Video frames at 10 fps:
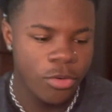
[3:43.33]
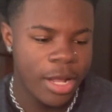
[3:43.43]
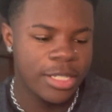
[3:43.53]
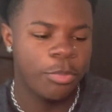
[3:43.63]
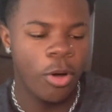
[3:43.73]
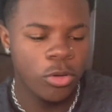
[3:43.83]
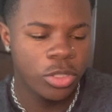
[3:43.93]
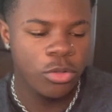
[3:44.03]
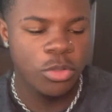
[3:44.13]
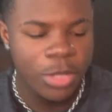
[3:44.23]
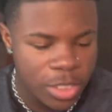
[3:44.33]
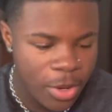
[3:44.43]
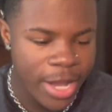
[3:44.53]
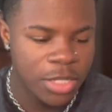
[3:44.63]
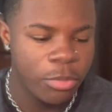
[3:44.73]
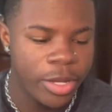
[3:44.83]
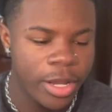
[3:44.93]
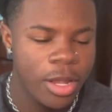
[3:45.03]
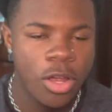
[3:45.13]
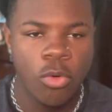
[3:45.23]
not supposed to use beeswax, but
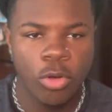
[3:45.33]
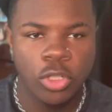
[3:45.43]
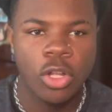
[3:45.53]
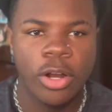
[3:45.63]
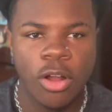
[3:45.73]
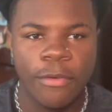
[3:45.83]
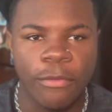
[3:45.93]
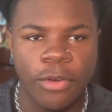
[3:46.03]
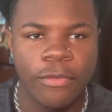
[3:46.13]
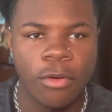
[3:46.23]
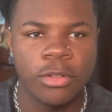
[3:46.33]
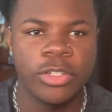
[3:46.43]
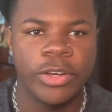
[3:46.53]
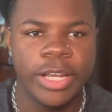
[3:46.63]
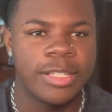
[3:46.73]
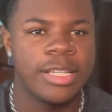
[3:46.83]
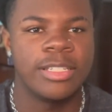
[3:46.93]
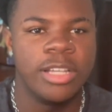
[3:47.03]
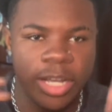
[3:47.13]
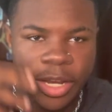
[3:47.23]
when you're starting off your freeform dreads, it's
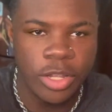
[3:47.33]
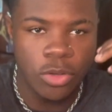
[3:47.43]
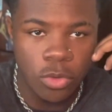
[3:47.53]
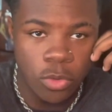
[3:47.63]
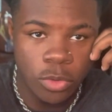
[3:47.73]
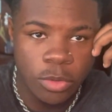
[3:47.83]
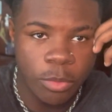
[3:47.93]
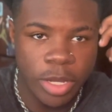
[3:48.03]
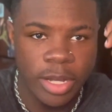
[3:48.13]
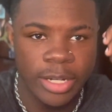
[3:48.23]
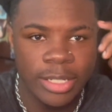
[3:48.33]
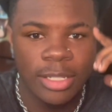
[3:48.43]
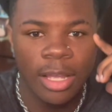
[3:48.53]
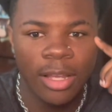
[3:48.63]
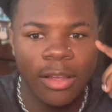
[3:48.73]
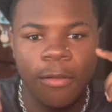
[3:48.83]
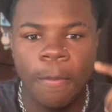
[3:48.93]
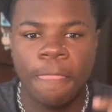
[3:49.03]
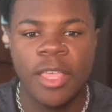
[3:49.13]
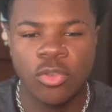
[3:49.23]
good to use because
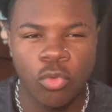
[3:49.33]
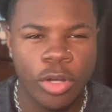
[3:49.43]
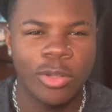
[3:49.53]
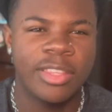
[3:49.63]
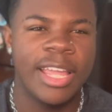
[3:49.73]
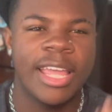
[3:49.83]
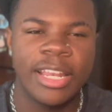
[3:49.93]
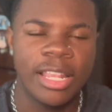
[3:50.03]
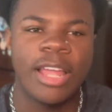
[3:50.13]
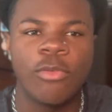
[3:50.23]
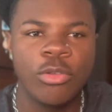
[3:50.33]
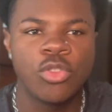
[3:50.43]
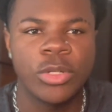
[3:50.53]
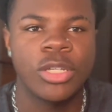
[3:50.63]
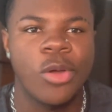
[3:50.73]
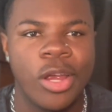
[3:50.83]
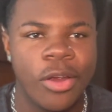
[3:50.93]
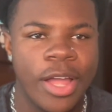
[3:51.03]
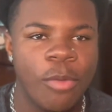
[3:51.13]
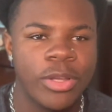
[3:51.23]
it's real thick, and like when you twist your hair,
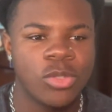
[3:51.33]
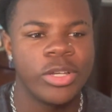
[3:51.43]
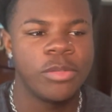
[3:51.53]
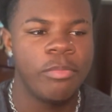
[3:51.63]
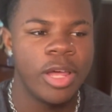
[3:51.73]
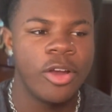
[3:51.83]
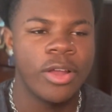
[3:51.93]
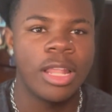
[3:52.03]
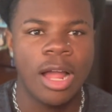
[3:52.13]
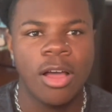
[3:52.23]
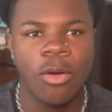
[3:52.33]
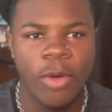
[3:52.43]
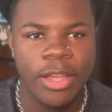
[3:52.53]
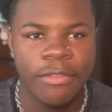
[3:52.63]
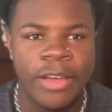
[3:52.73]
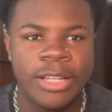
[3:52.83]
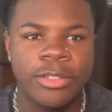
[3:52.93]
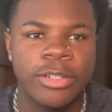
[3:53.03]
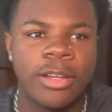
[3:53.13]
it helps it twist better and lock up way faster.